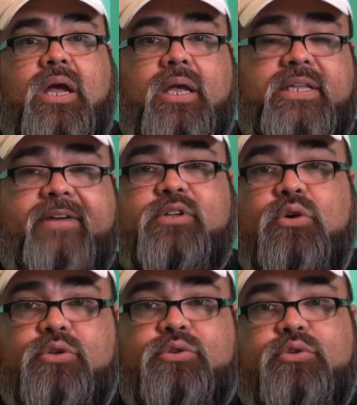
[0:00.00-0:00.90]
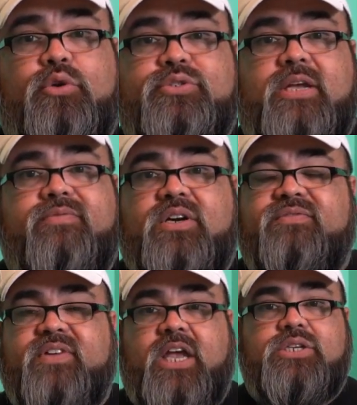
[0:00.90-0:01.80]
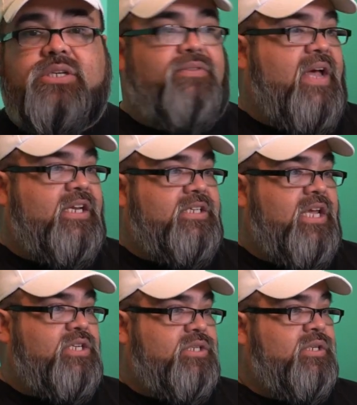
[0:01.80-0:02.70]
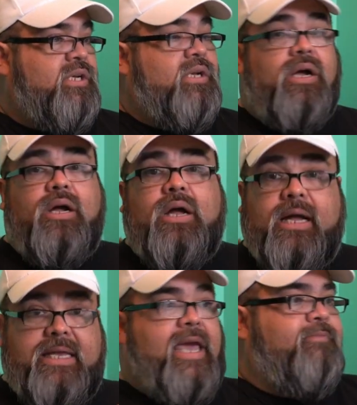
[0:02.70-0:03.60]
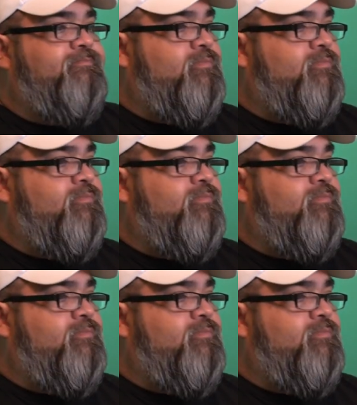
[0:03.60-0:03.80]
and they have to go through those same verification and validation again.